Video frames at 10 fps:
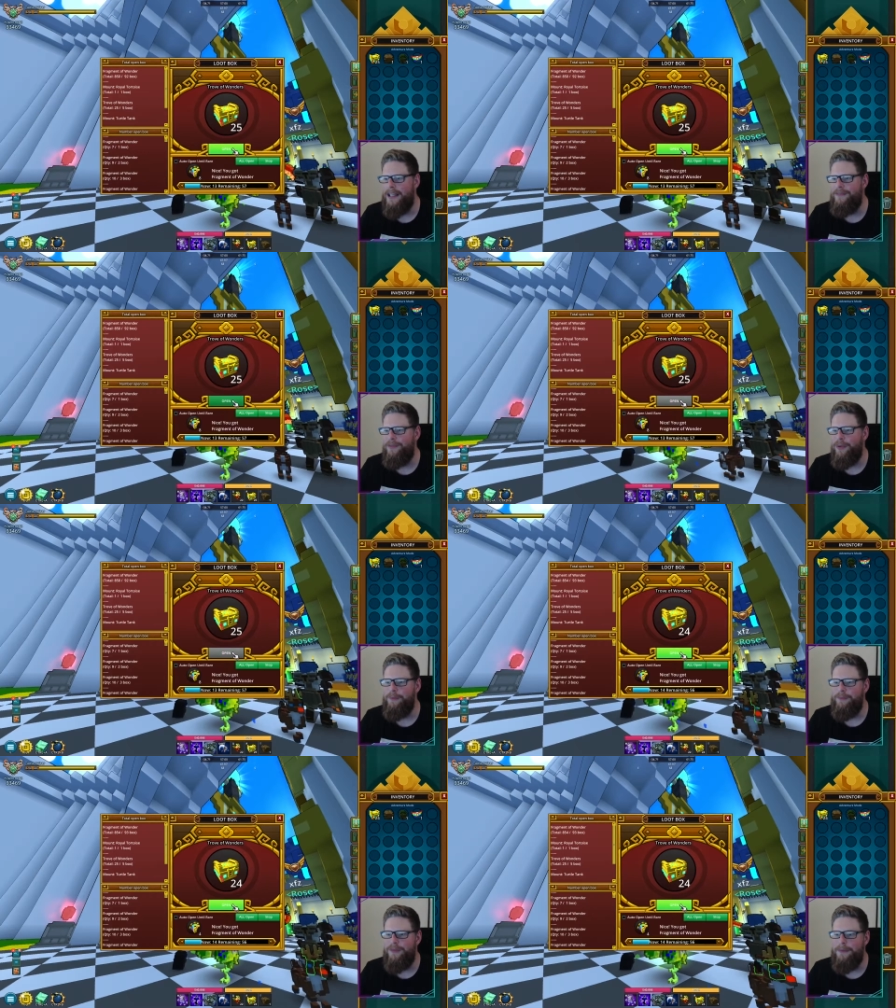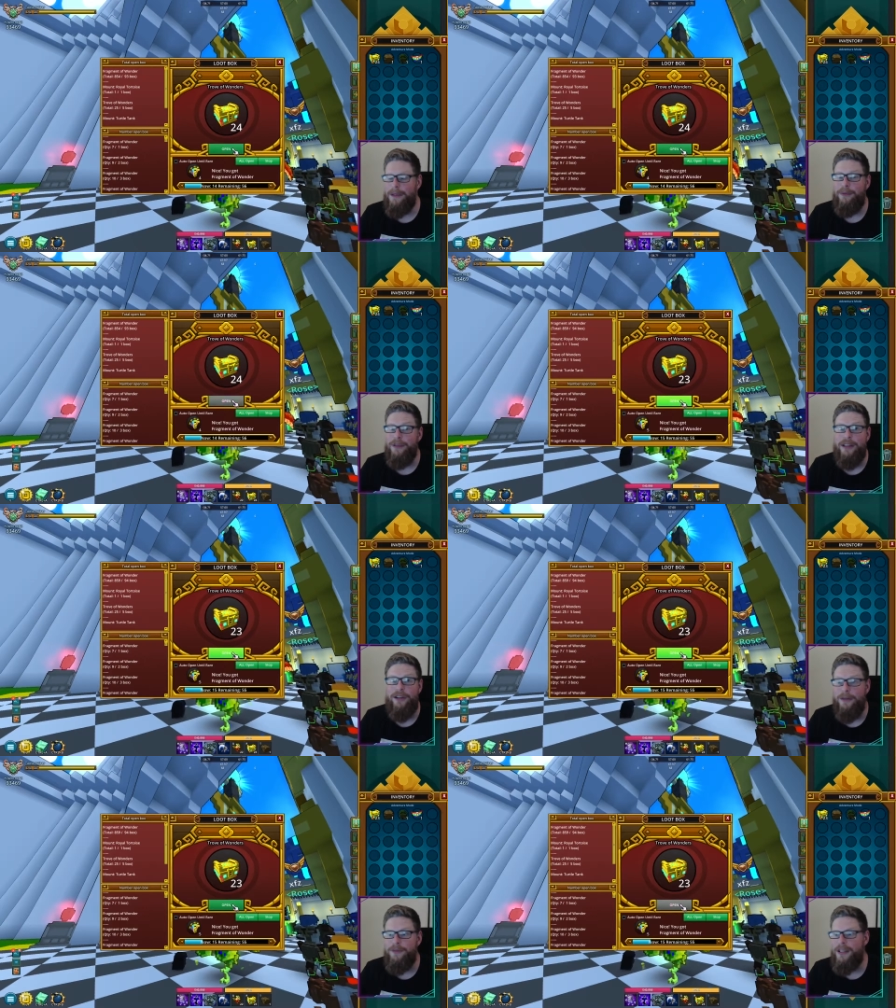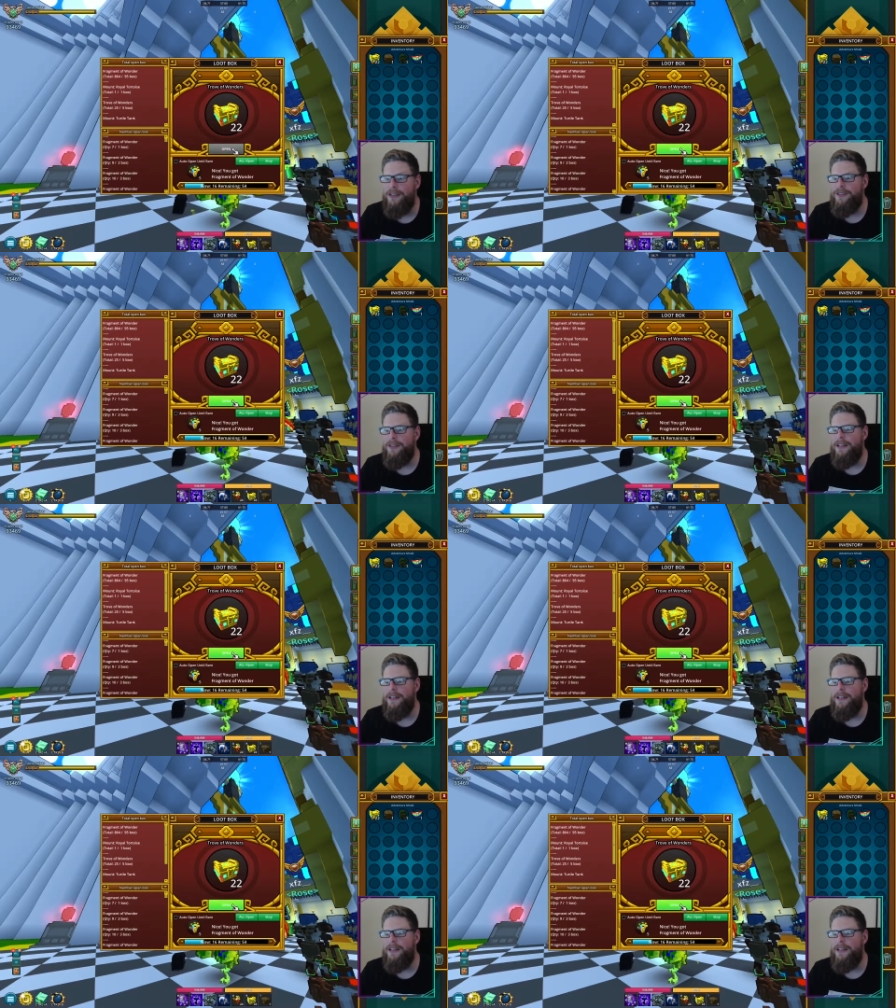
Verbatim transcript: In for the people in the club chest,